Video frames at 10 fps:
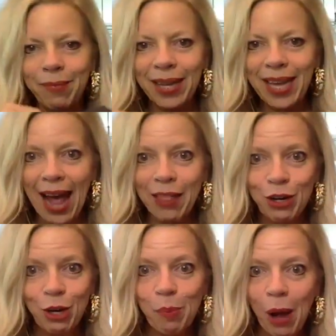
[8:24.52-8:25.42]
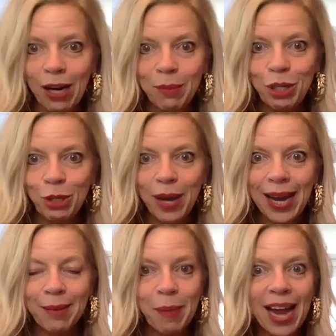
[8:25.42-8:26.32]
gathered bottom to it,
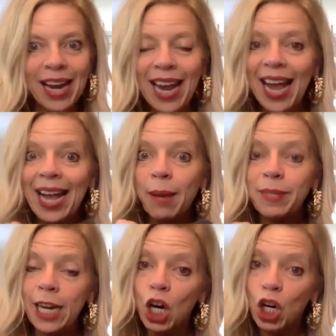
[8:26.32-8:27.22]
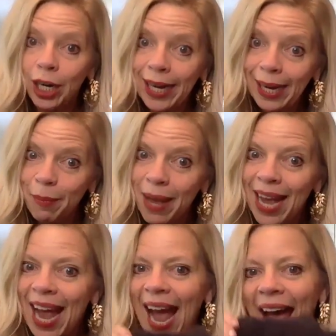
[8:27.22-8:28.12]
but it comes in cream,
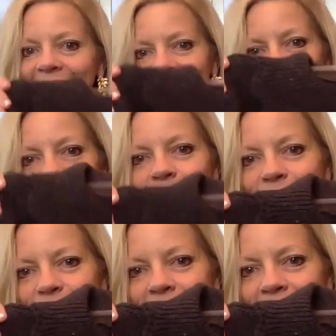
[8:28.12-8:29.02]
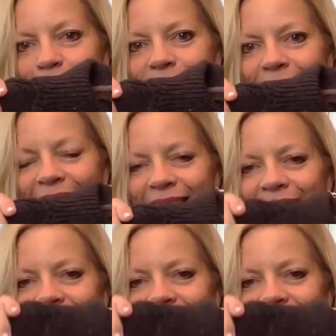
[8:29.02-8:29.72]
and it also comes in,